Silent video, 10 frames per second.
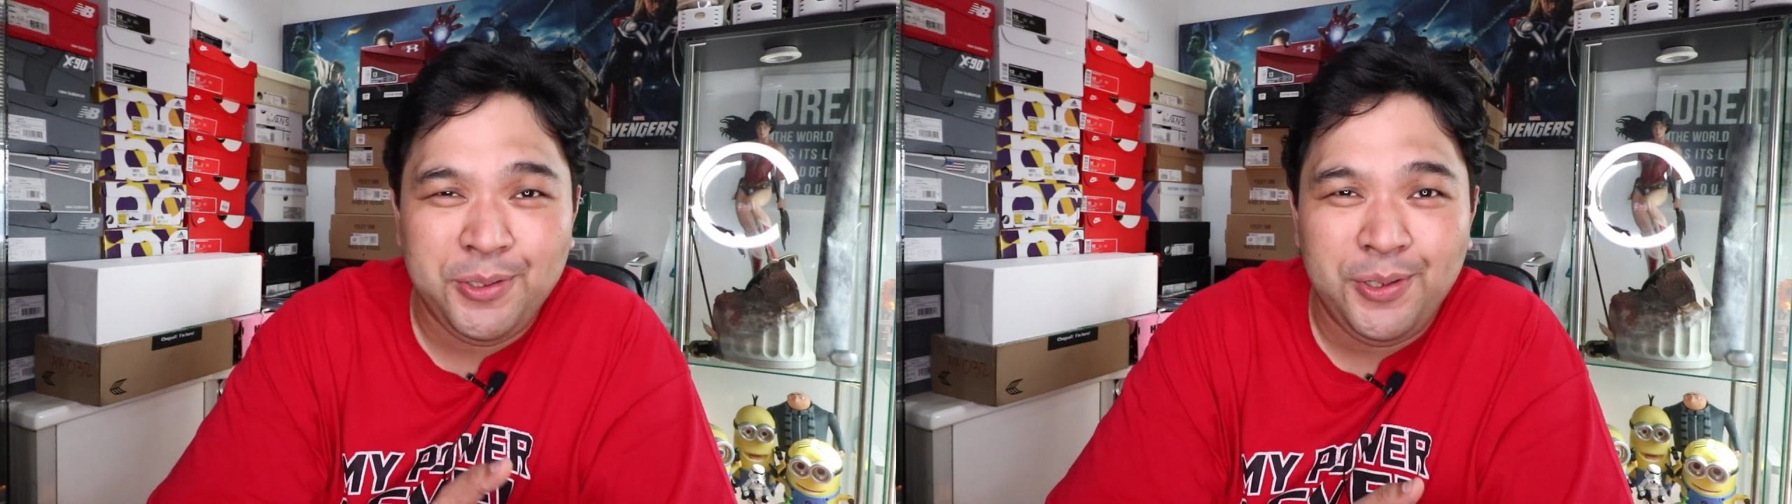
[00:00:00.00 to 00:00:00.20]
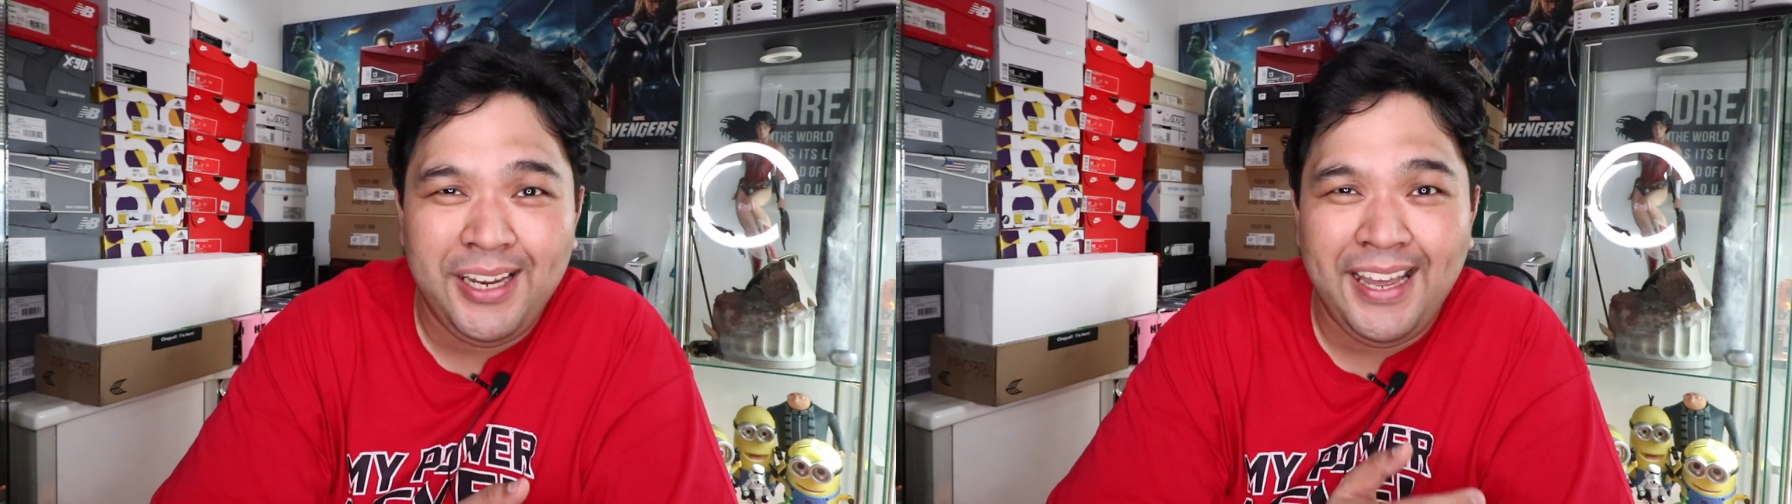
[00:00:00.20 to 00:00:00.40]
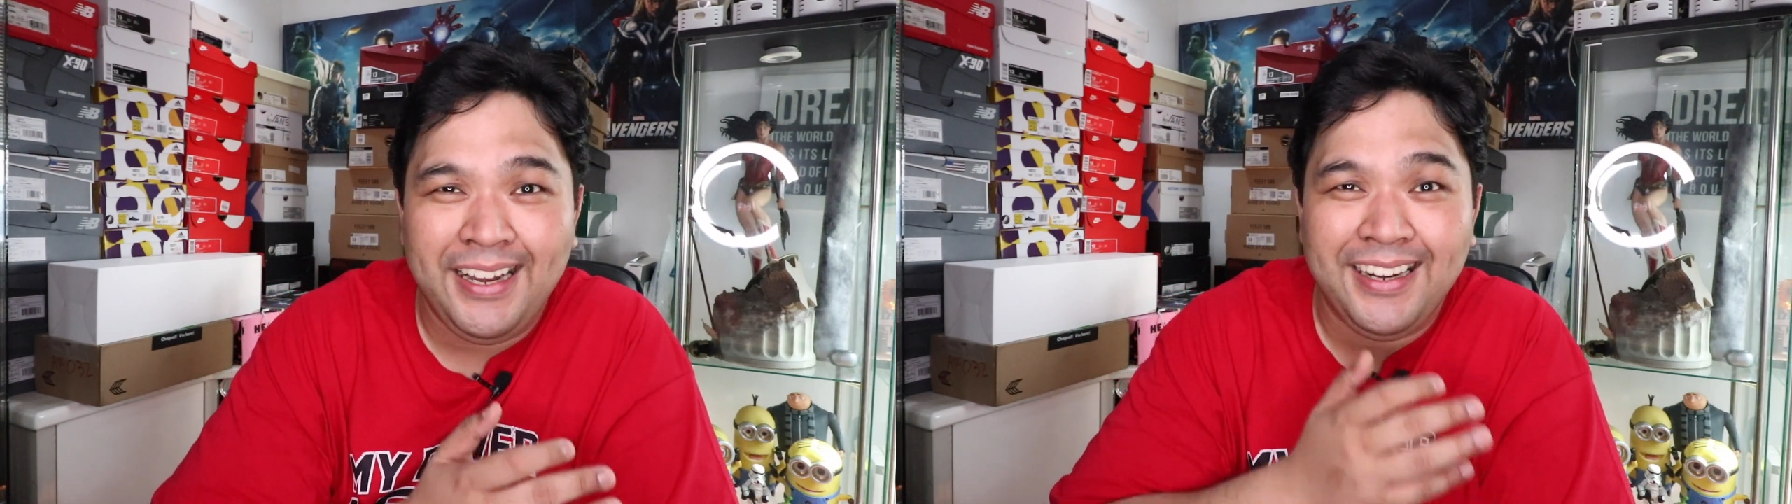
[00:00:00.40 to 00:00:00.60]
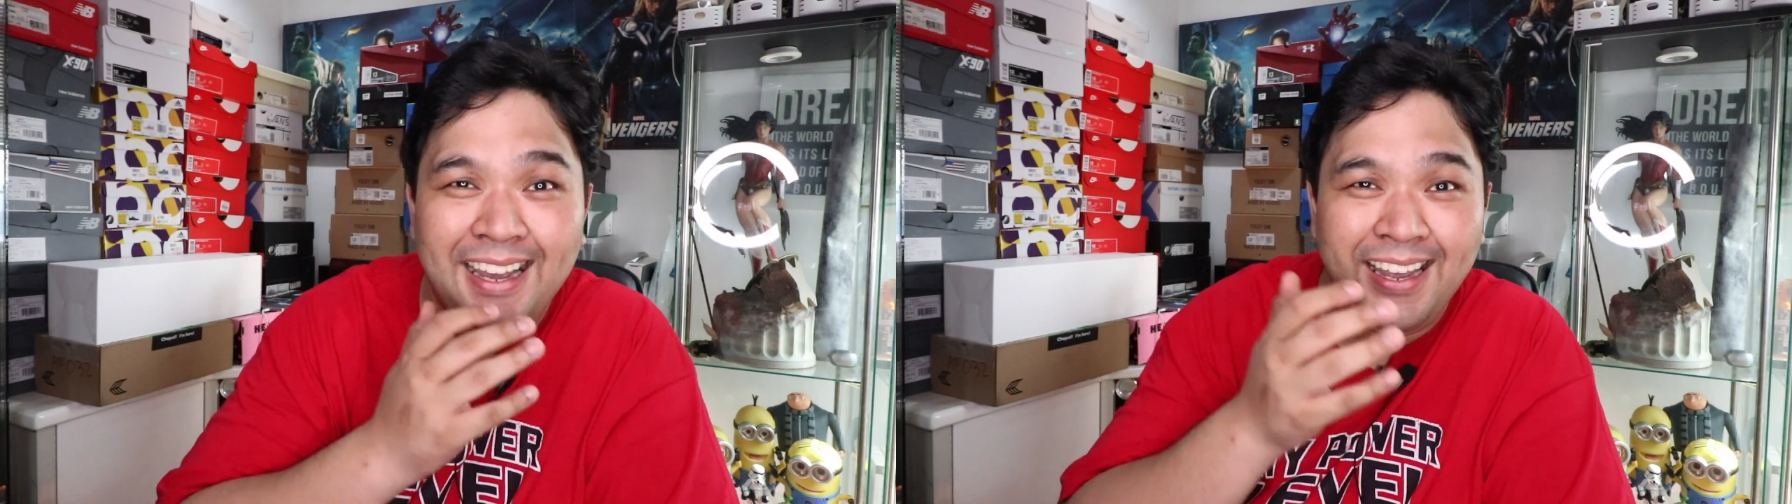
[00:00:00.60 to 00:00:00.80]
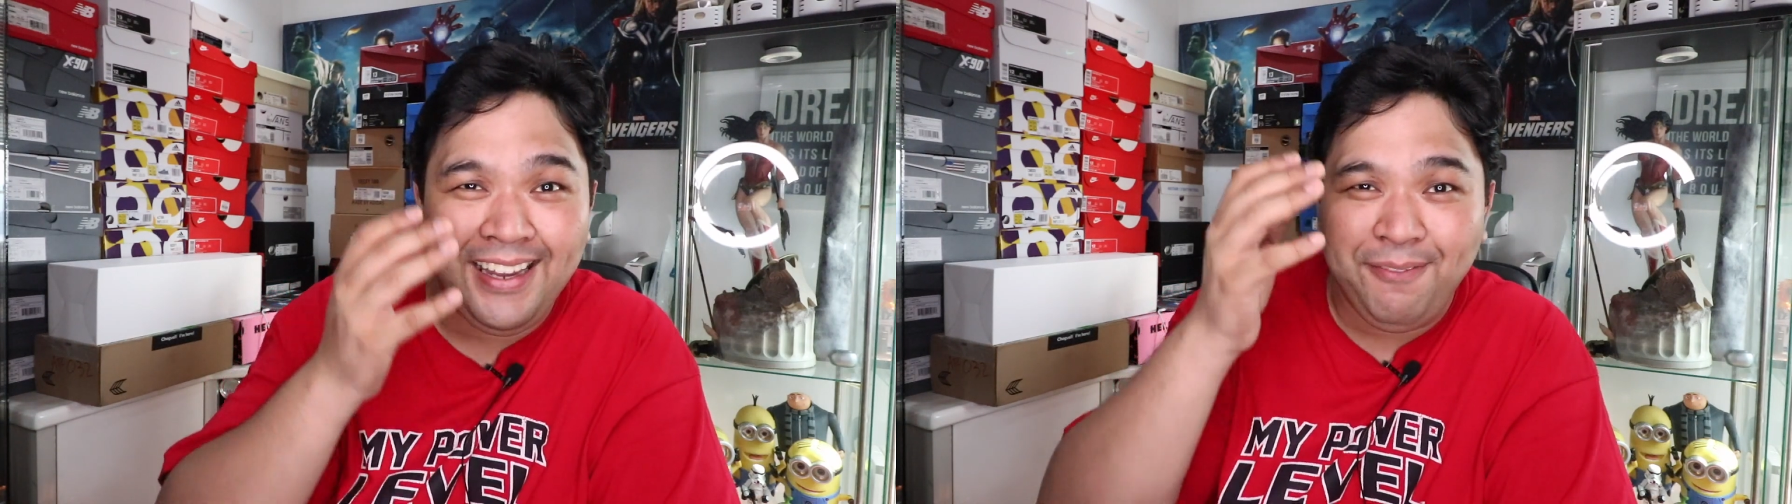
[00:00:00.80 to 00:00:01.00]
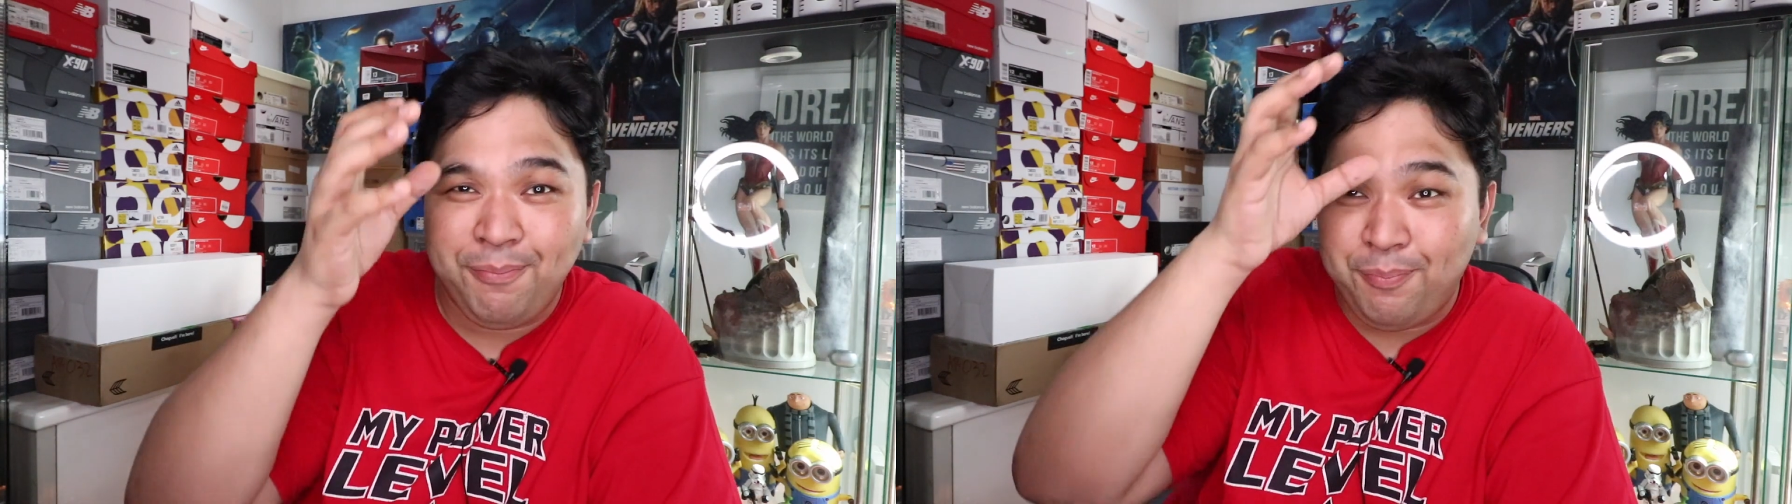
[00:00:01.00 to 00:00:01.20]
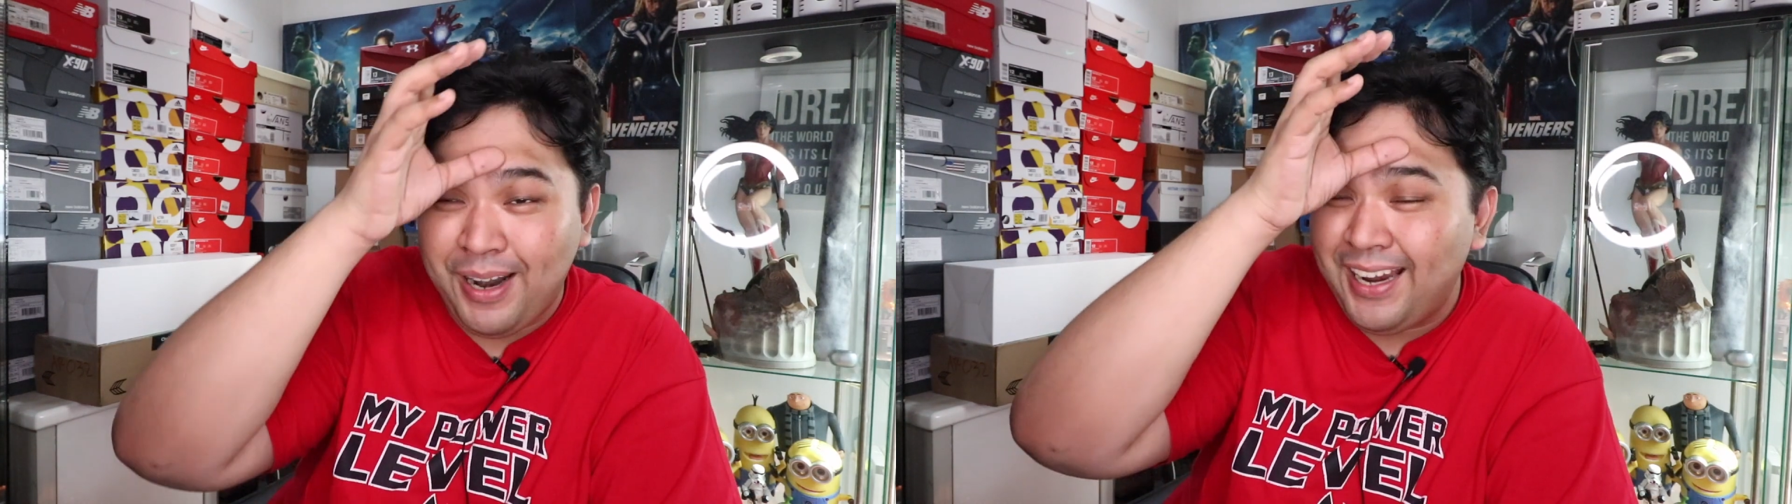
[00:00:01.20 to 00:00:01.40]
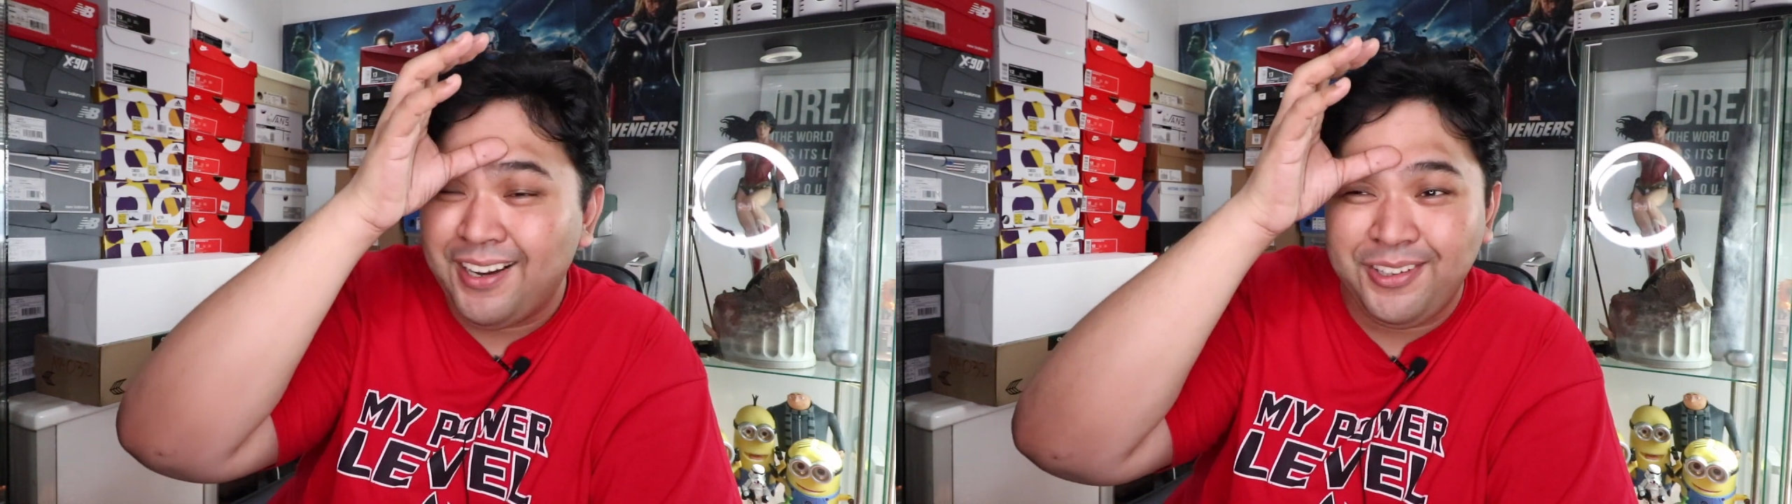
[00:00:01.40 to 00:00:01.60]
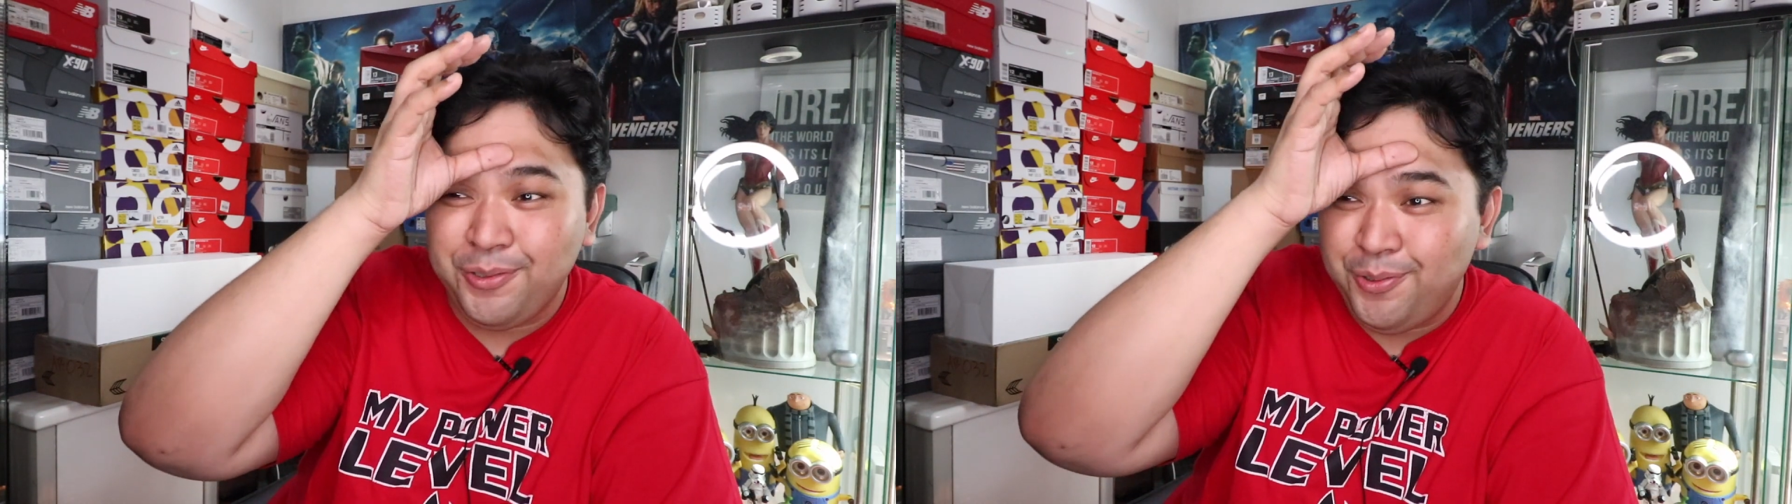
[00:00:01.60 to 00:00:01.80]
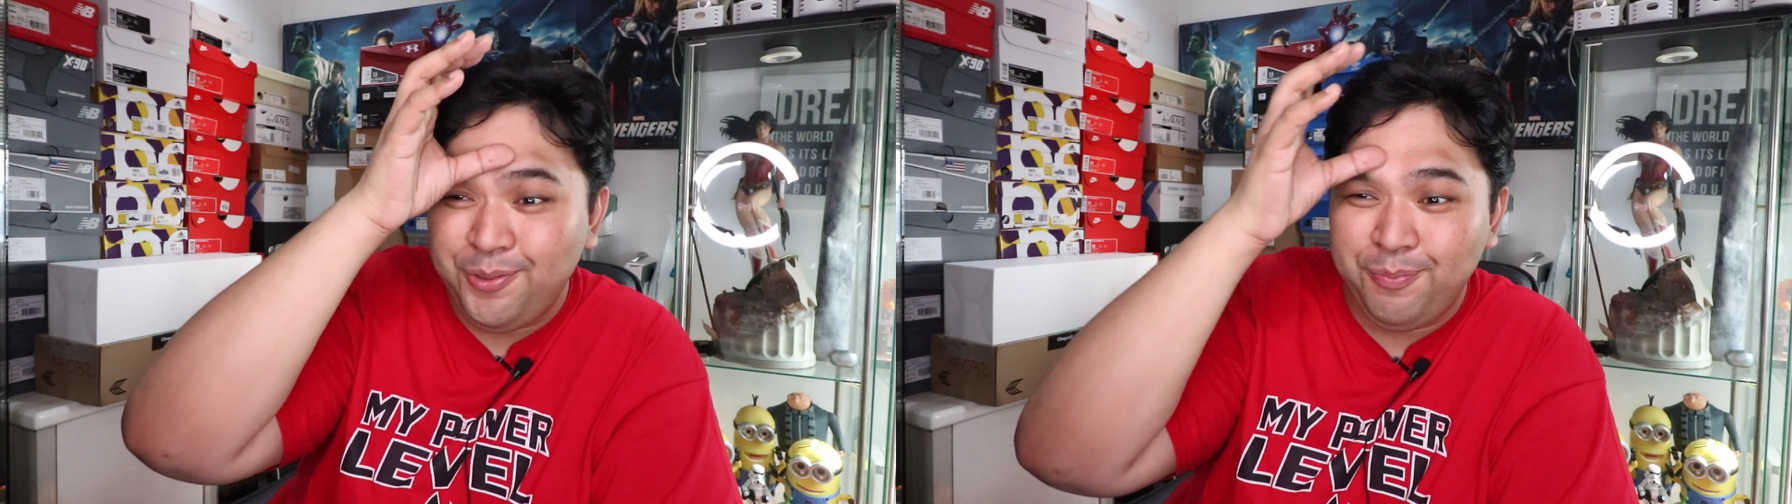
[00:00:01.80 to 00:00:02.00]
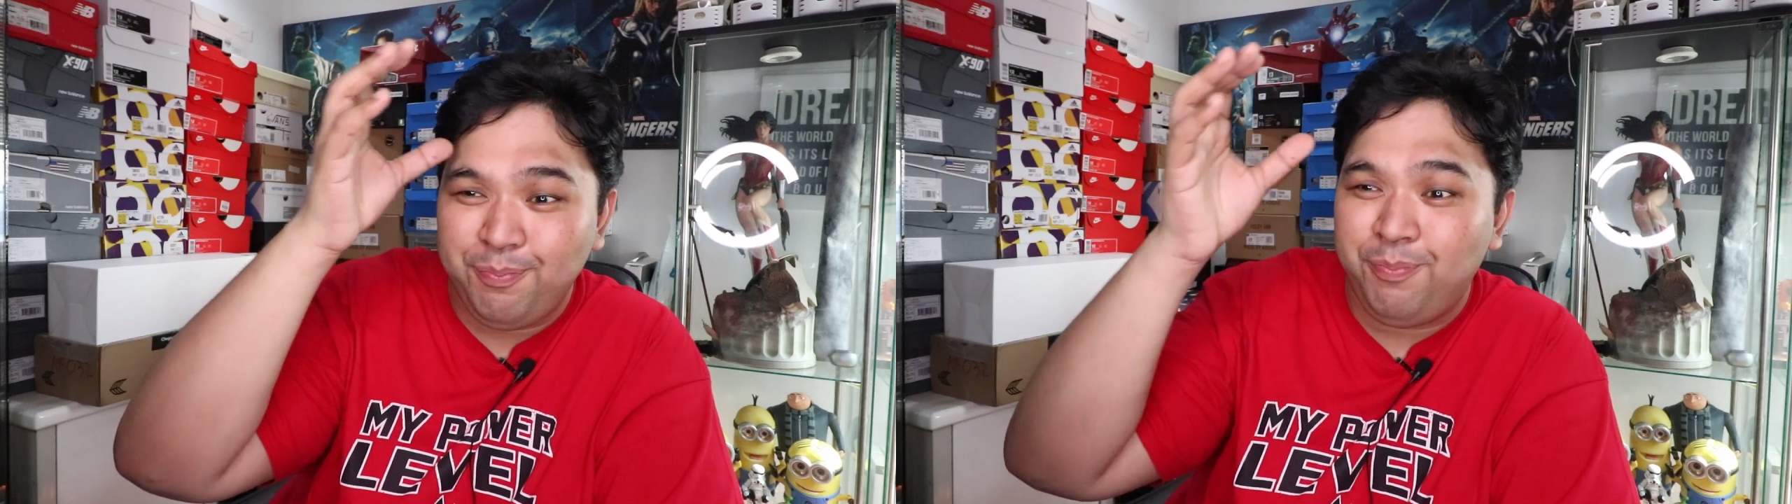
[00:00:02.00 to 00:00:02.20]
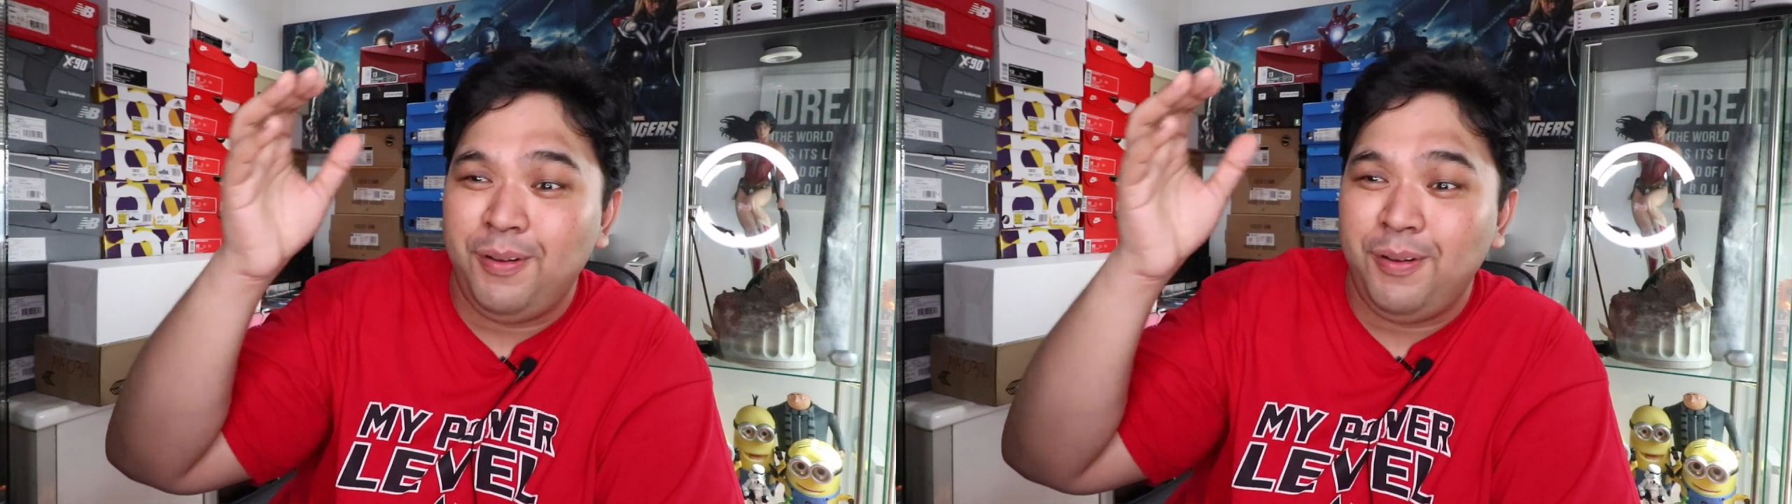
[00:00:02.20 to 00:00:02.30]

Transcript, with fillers: hand guy prior to